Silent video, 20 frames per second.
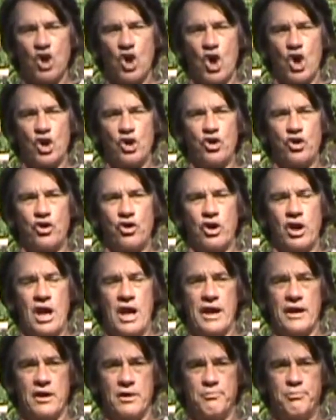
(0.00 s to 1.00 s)

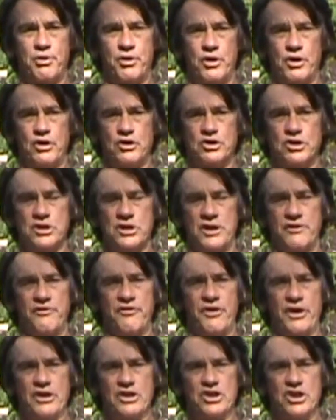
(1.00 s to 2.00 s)
gardener-like approach in
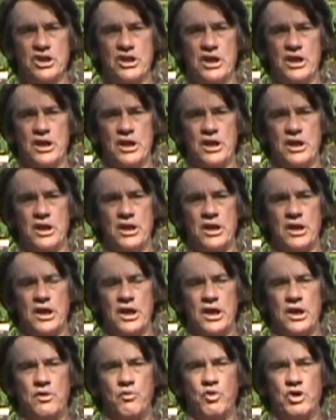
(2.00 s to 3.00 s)
everything she did,
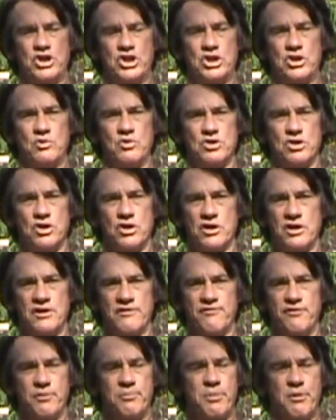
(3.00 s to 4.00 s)
in which she was looking
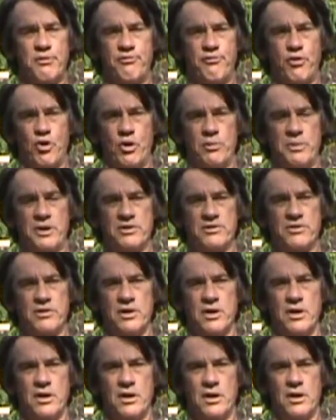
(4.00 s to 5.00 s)
for performance,
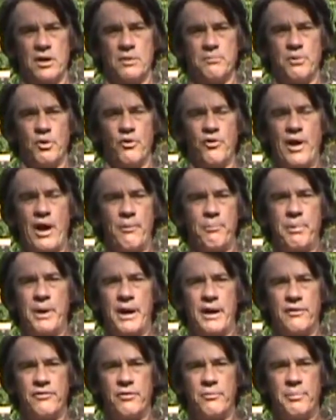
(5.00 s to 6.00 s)
but without
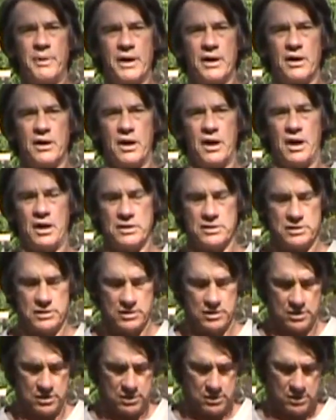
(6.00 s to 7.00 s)
paying the big cost.
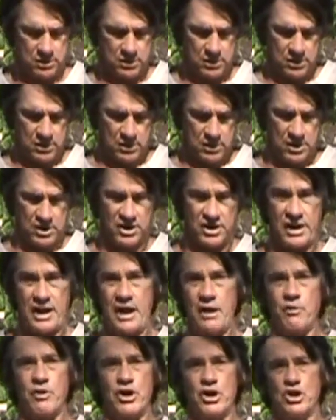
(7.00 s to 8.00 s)
Today
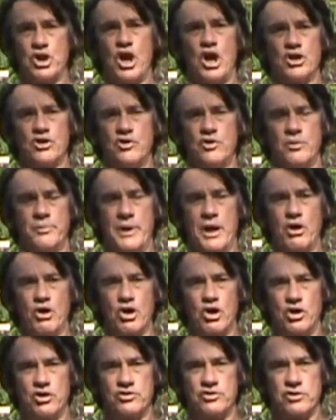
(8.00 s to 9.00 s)
I want to talk to you about
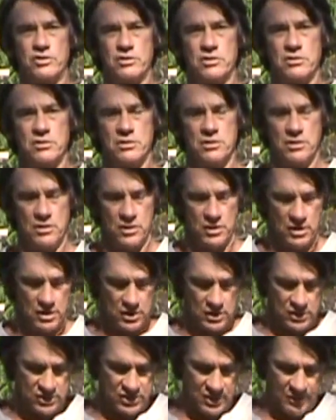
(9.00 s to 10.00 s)
culture.
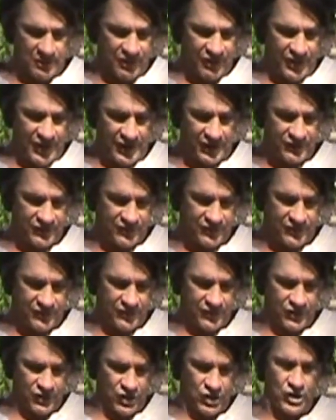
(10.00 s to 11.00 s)
Some of the things
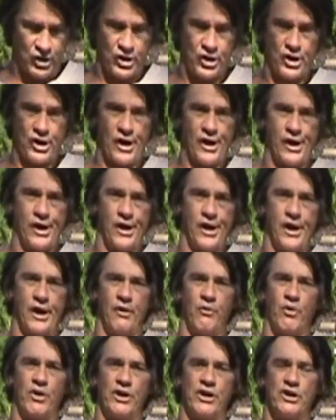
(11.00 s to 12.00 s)

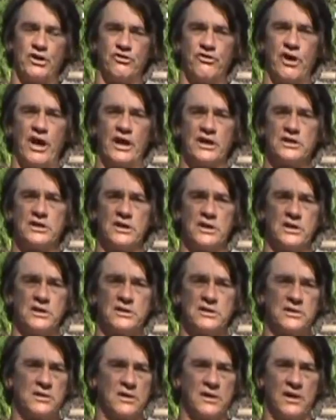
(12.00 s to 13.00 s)
I want to address
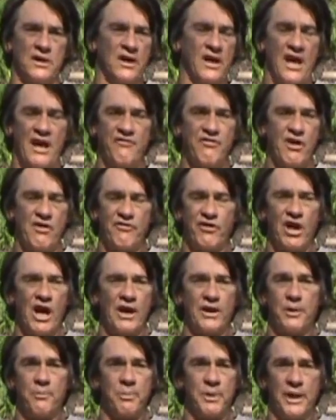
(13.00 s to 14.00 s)
is, have you ever
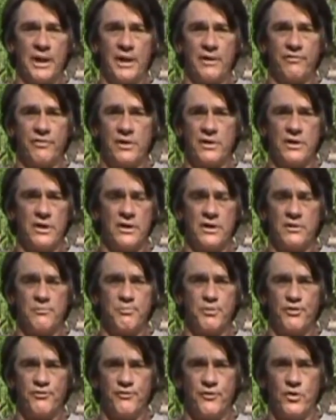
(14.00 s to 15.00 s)
gotten a plant that didn't
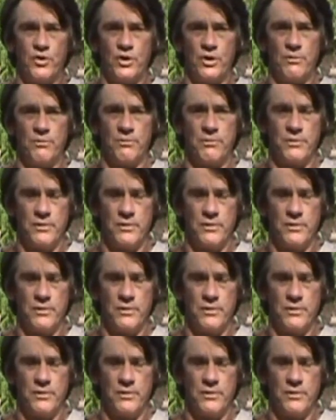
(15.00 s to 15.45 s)
perform?